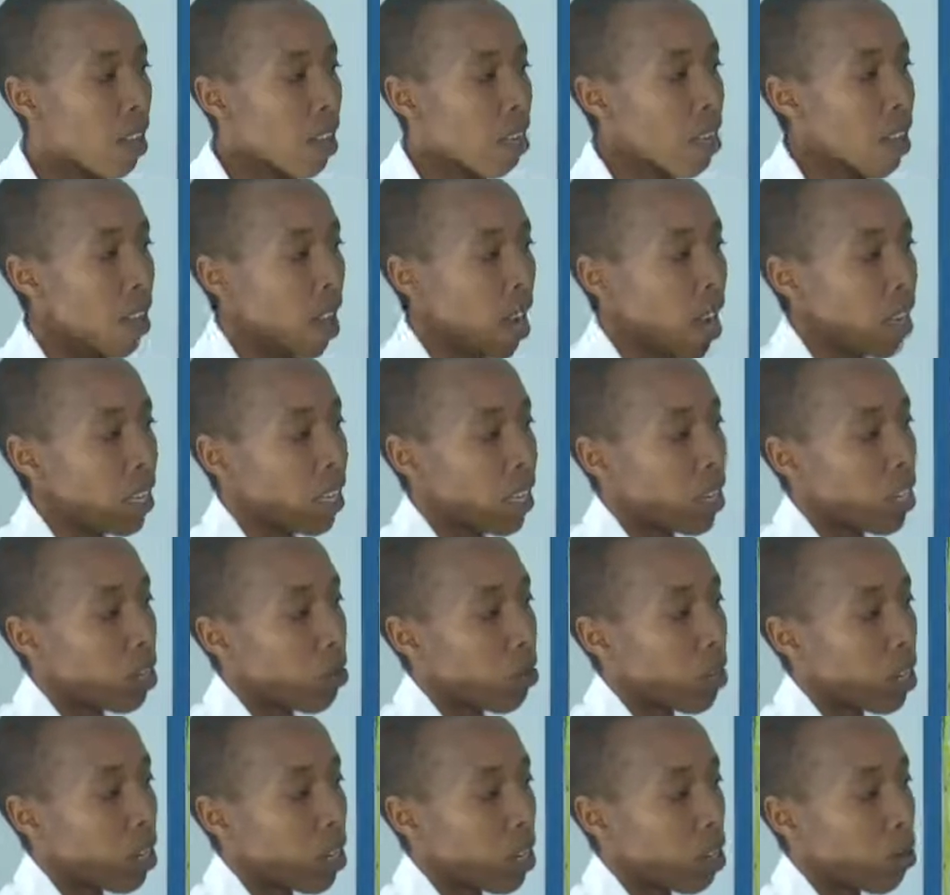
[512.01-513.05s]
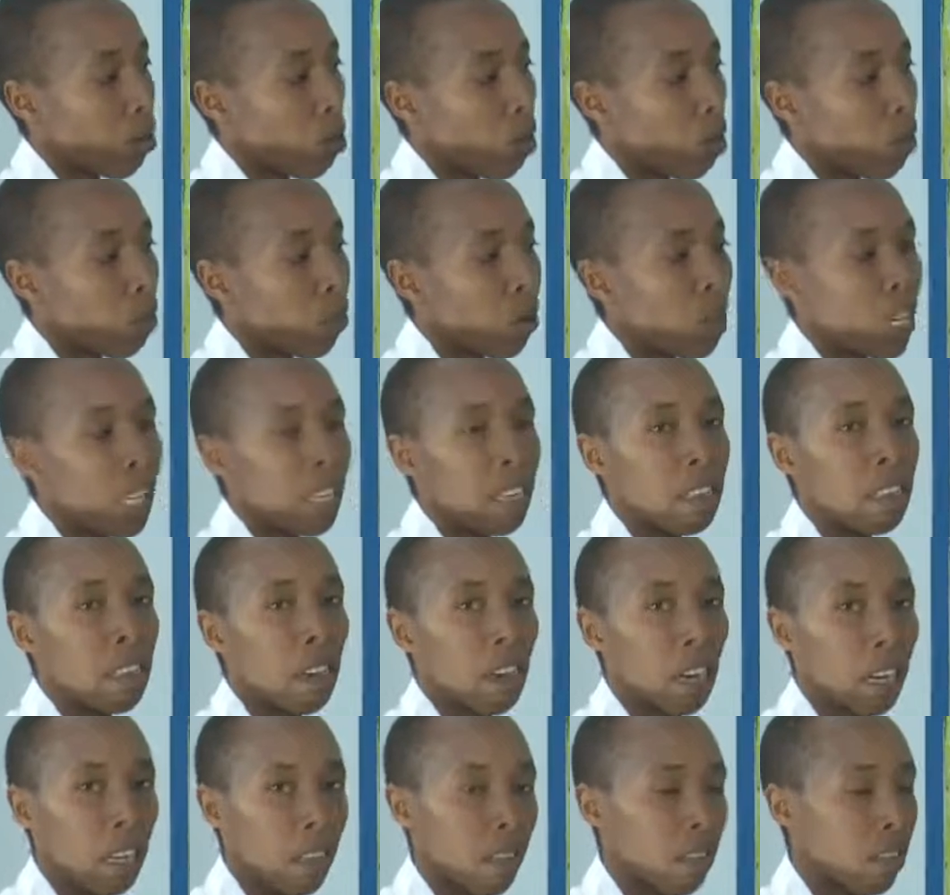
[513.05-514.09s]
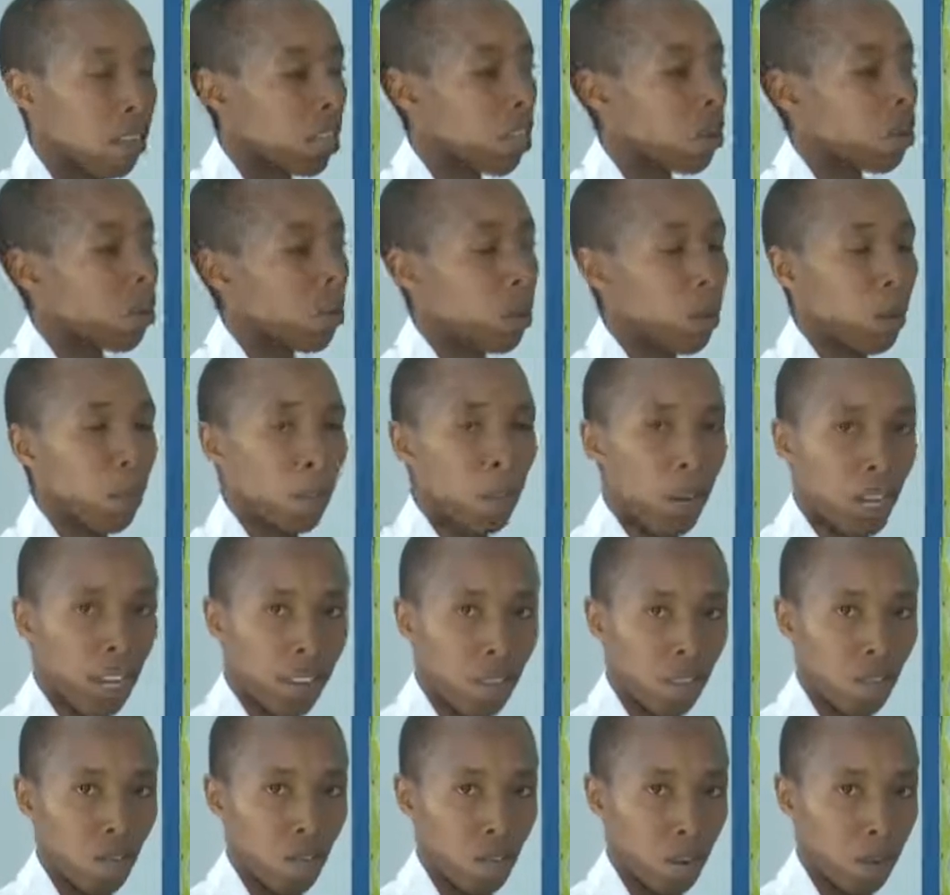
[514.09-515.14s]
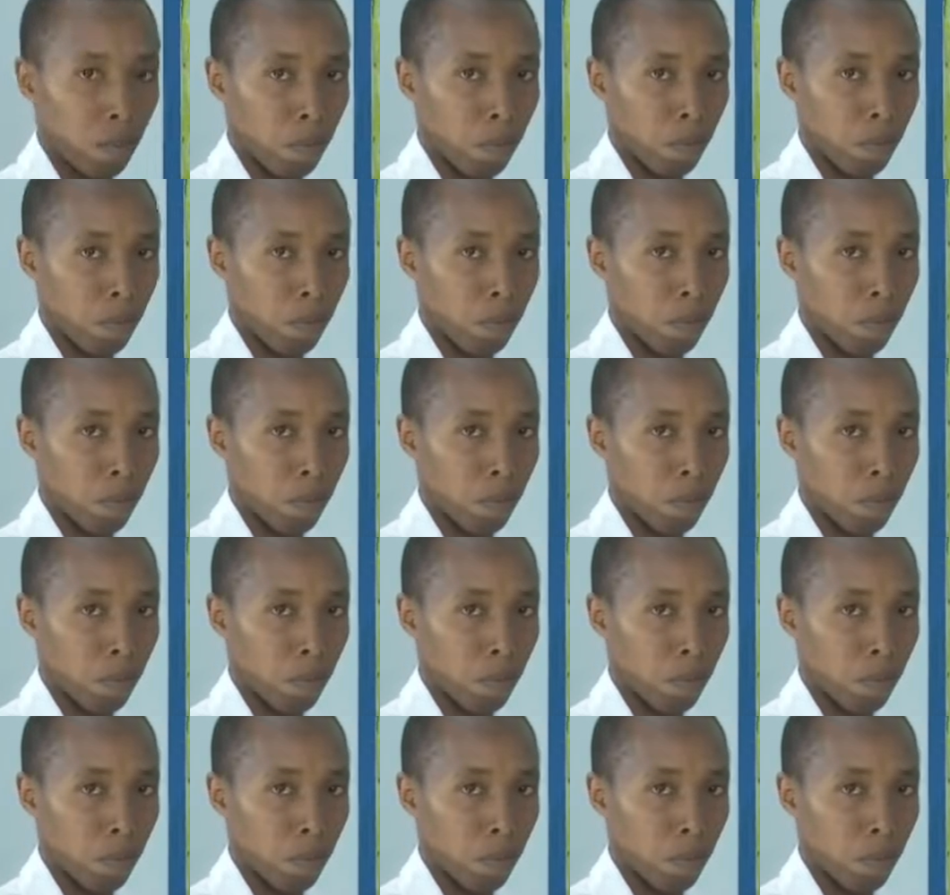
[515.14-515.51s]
The antidiuretic hormone is released into the bloodstream.